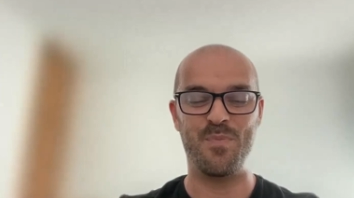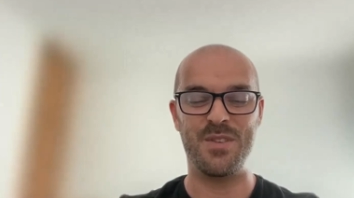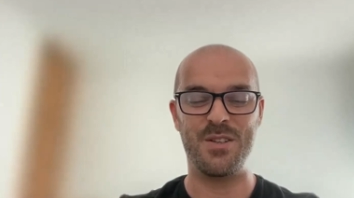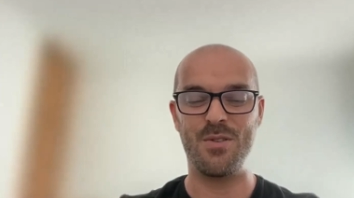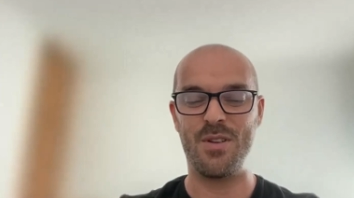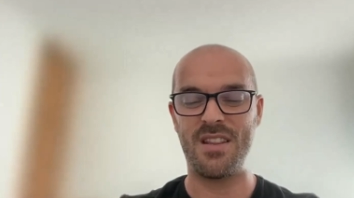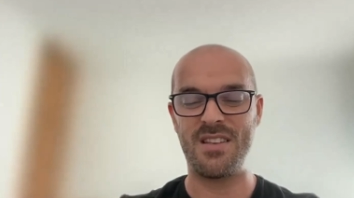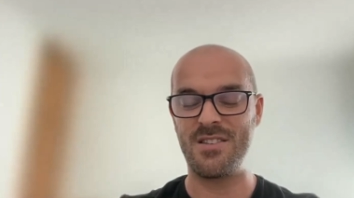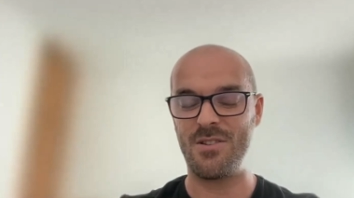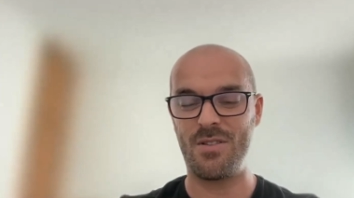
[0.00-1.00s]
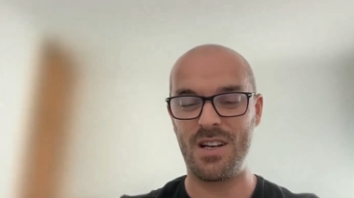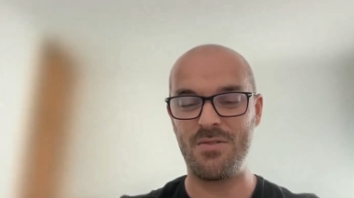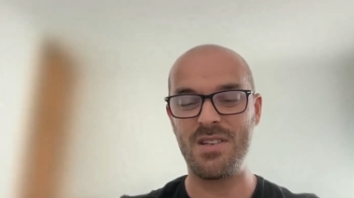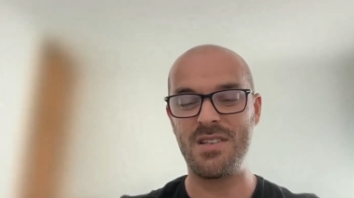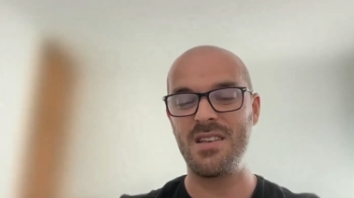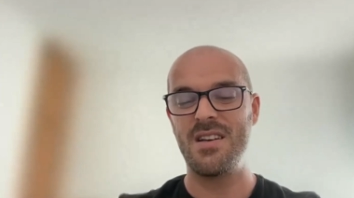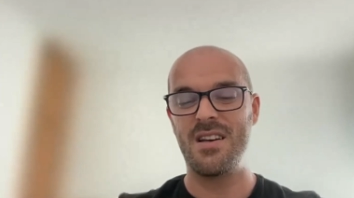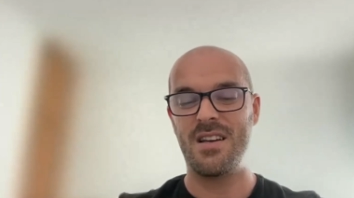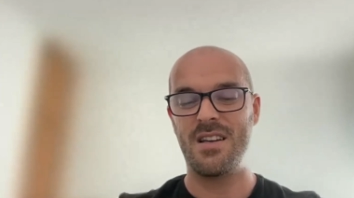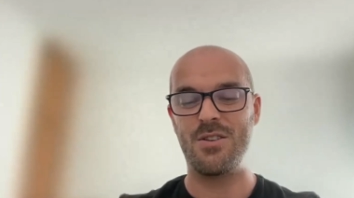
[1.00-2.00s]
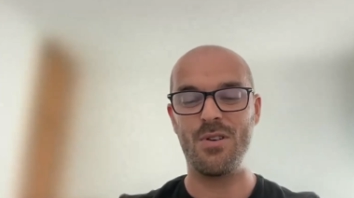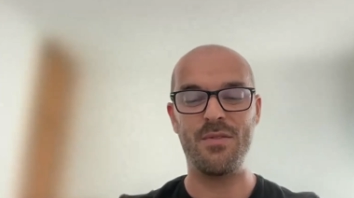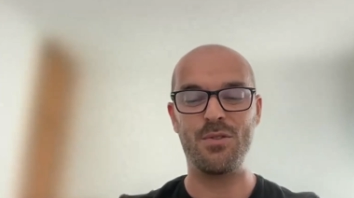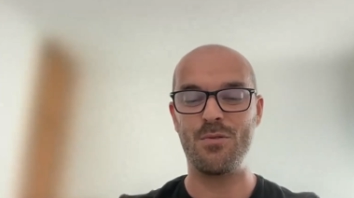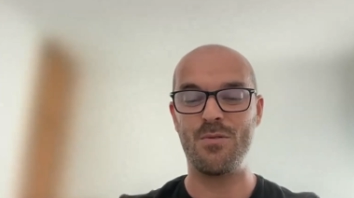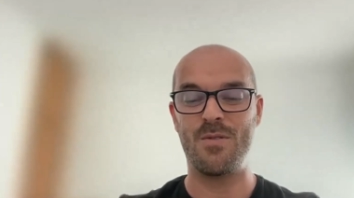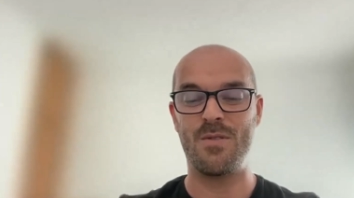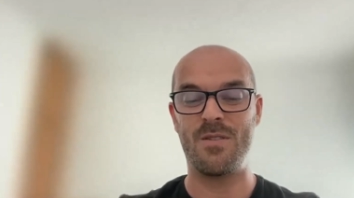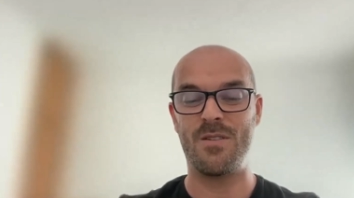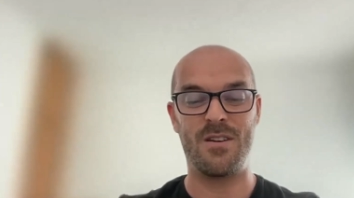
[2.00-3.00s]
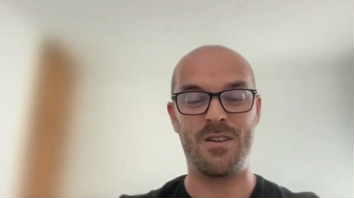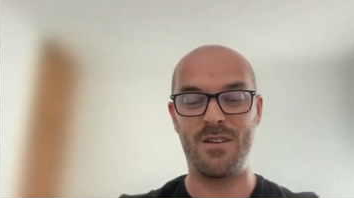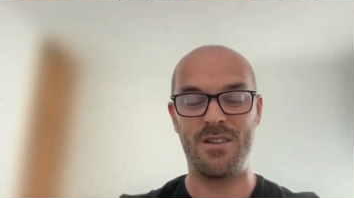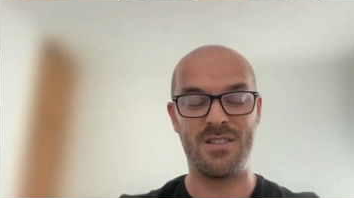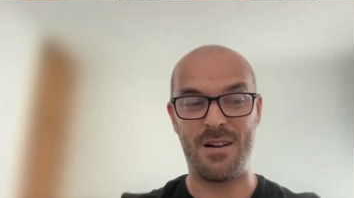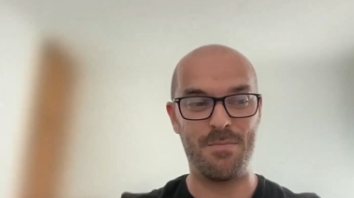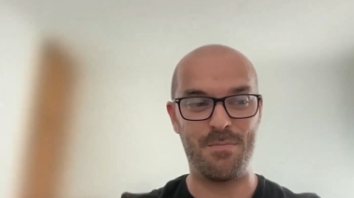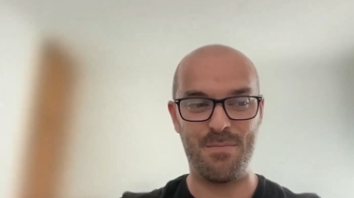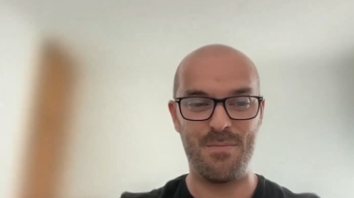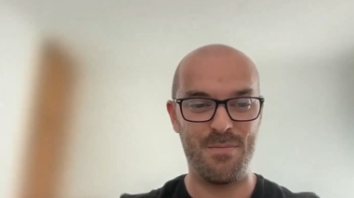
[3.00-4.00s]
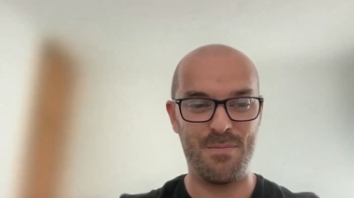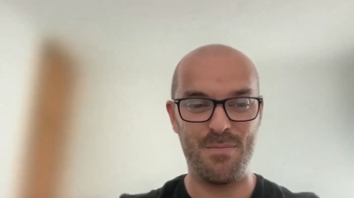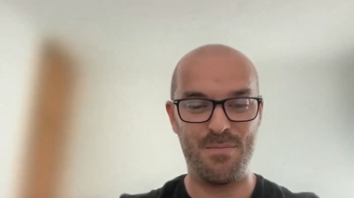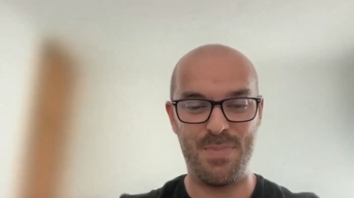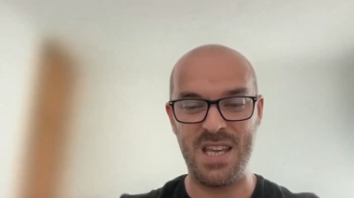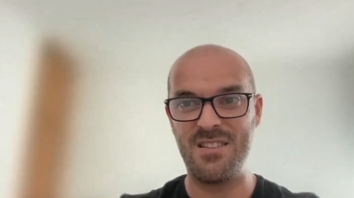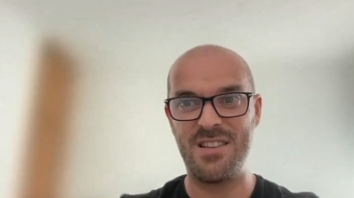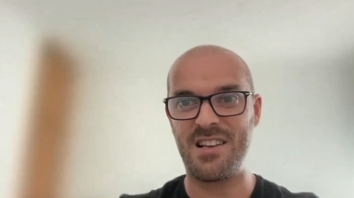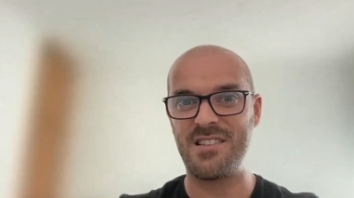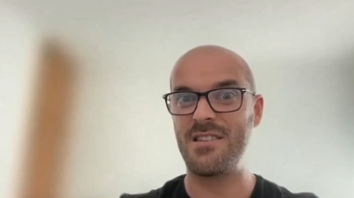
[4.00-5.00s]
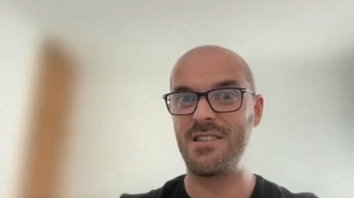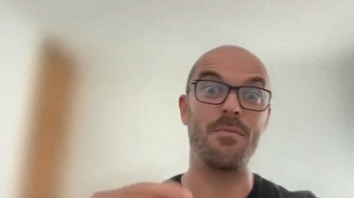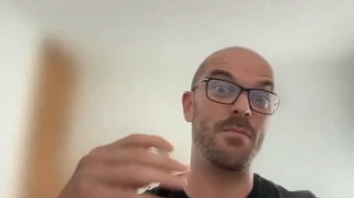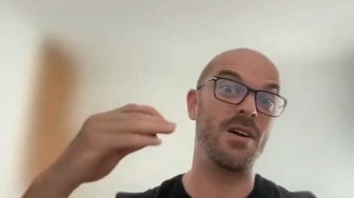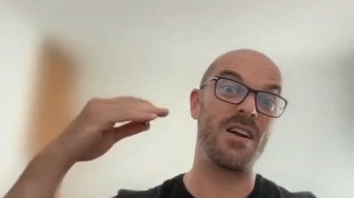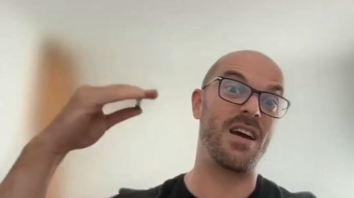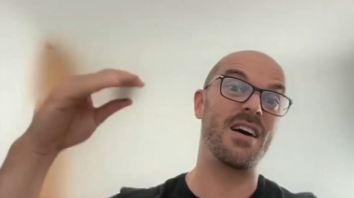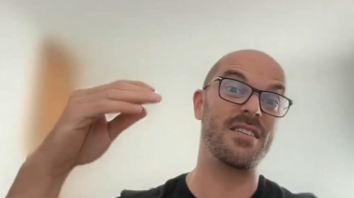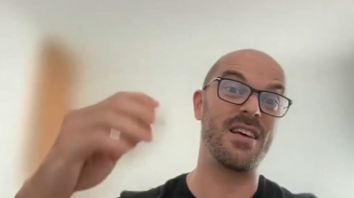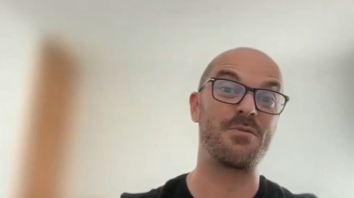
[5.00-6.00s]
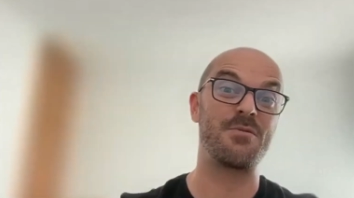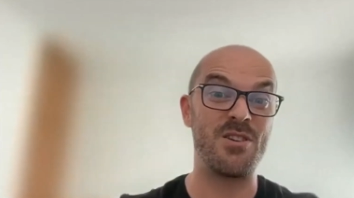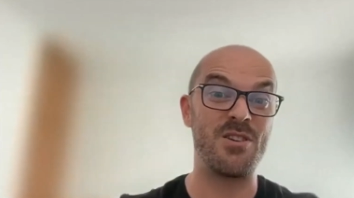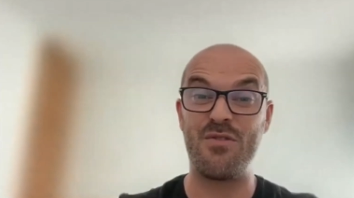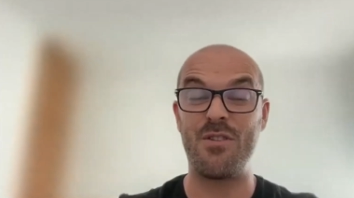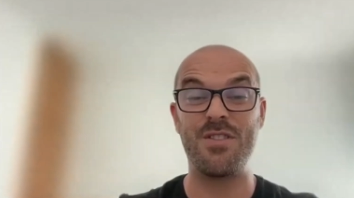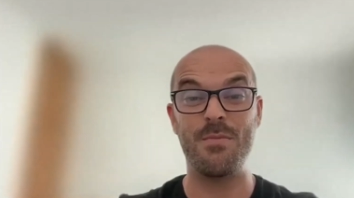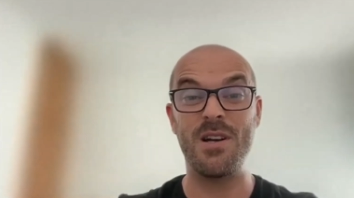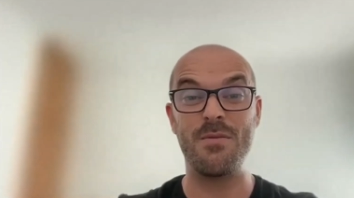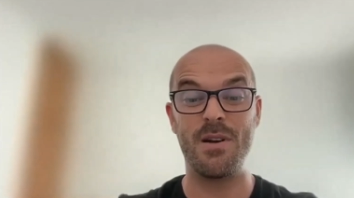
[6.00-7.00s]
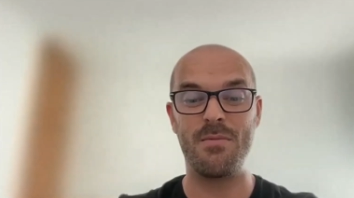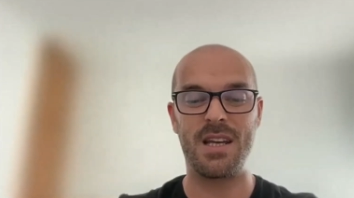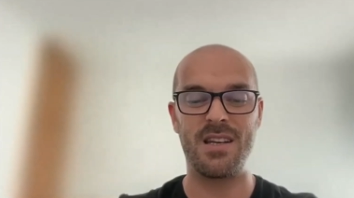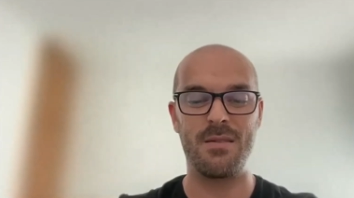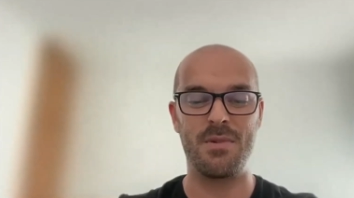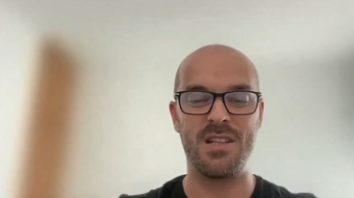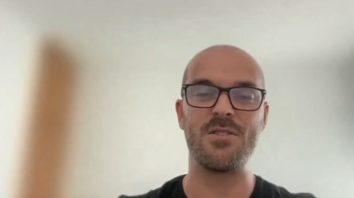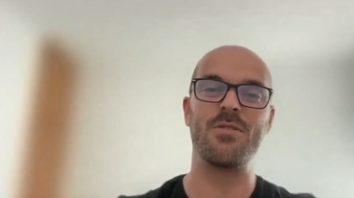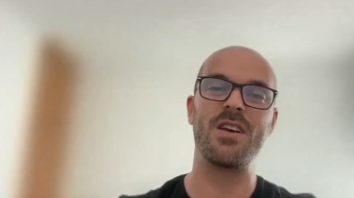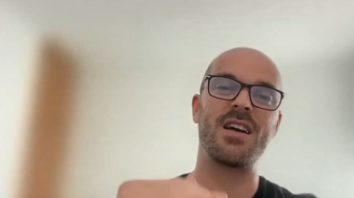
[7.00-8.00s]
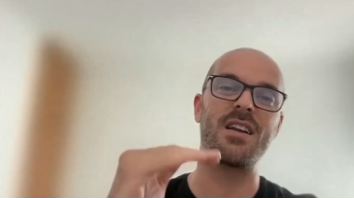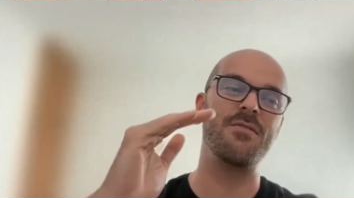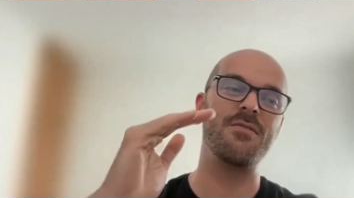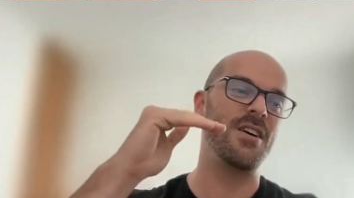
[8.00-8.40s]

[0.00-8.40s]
you know that in some countries you have to start paying taxes, a very high tax pressure from the very beginning, but Estonia kind of